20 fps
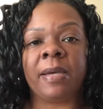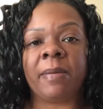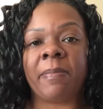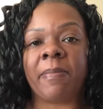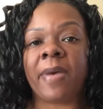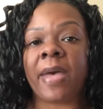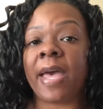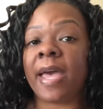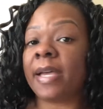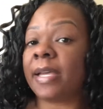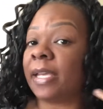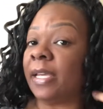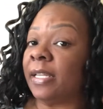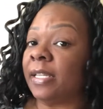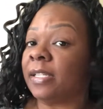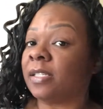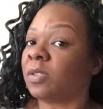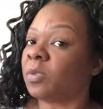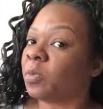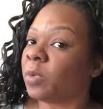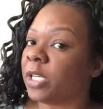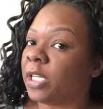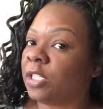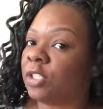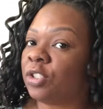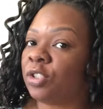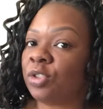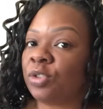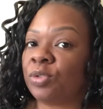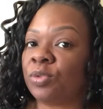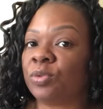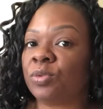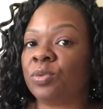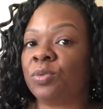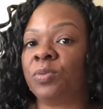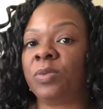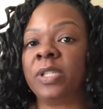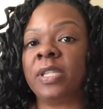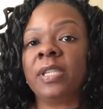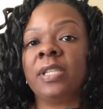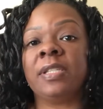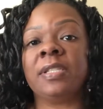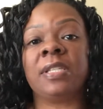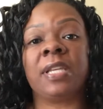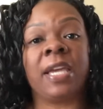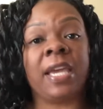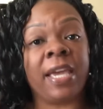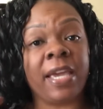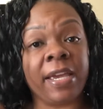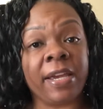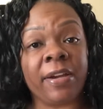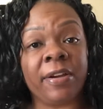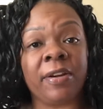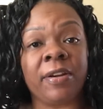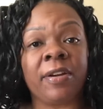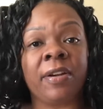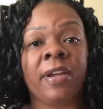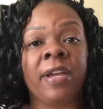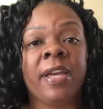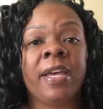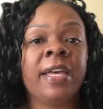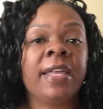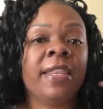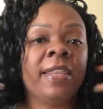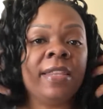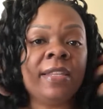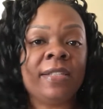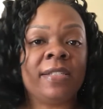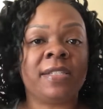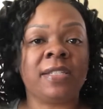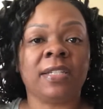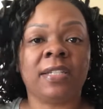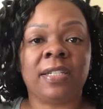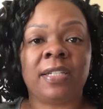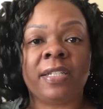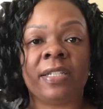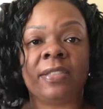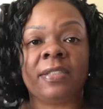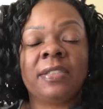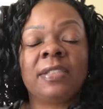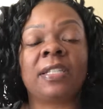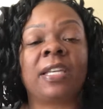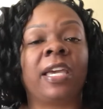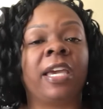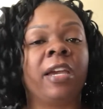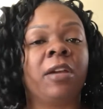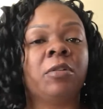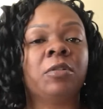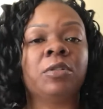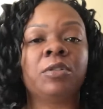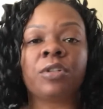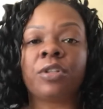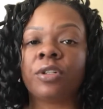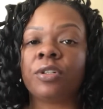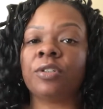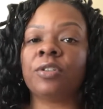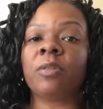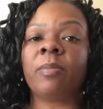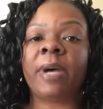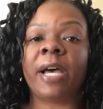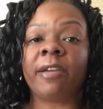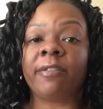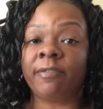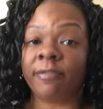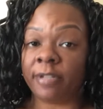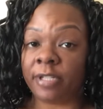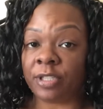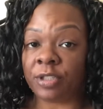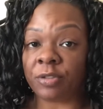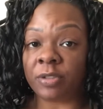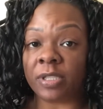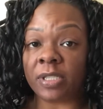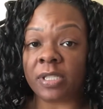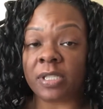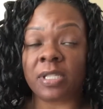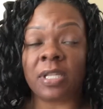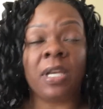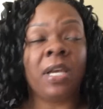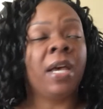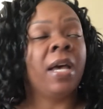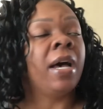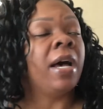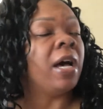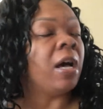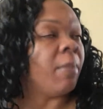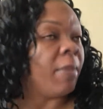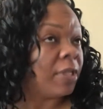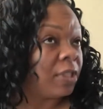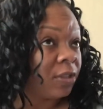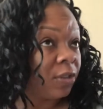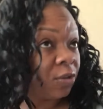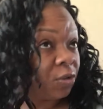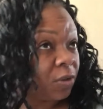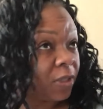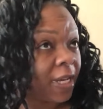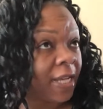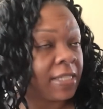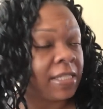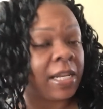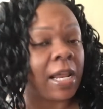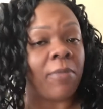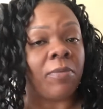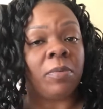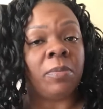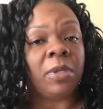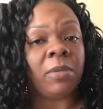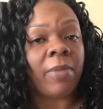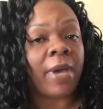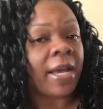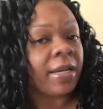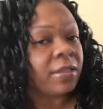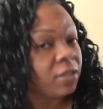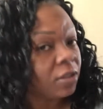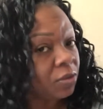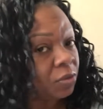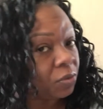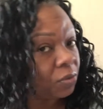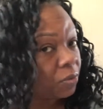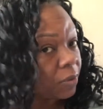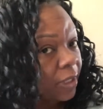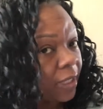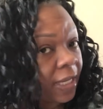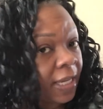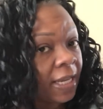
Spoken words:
I'm back. It is week 2 with this hair. This is Carol Curl by Freetress. I told you guys that I would be back to do